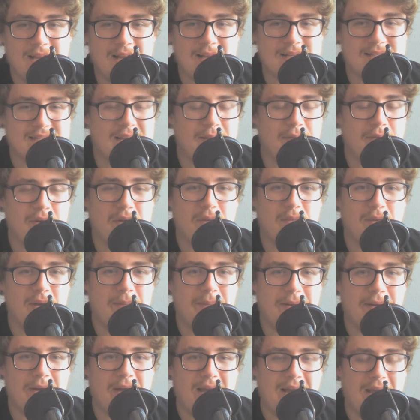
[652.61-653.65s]
Say what you will
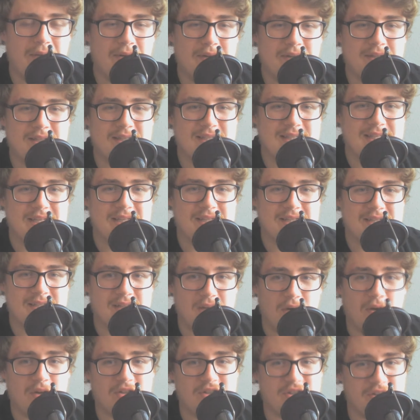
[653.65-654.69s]
about how Under Siege...
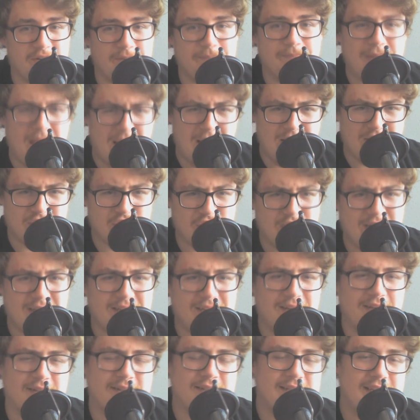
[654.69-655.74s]
hashtag
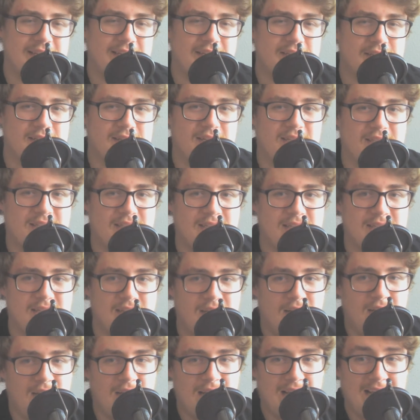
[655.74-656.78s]
Under Siege started.
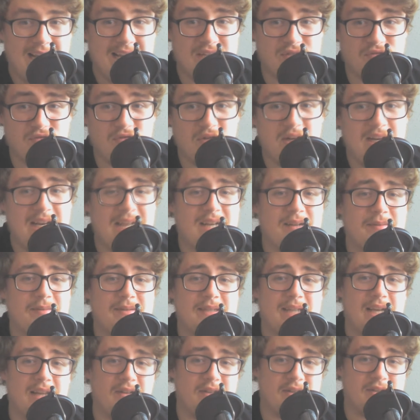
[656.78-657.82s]
It's really come
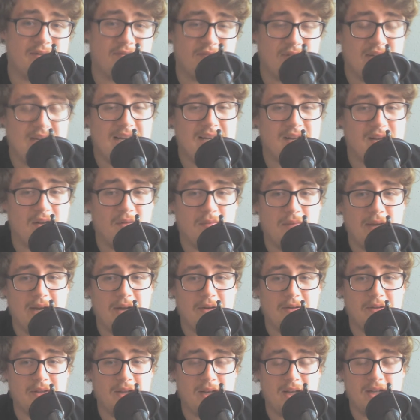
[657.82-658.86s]
together. It's really gone
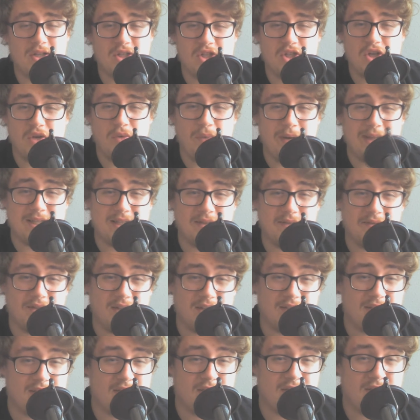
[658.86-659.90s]
well. And the last 2 weeks have
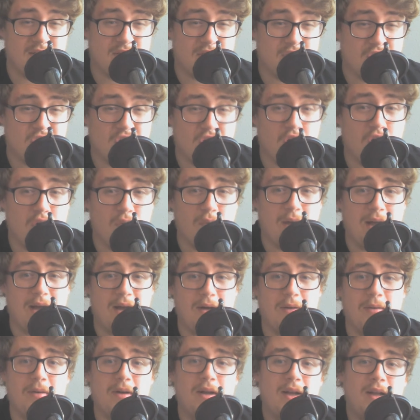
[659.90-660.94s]
done so
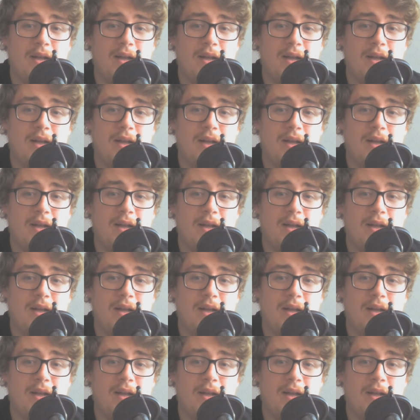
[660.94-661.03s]
well.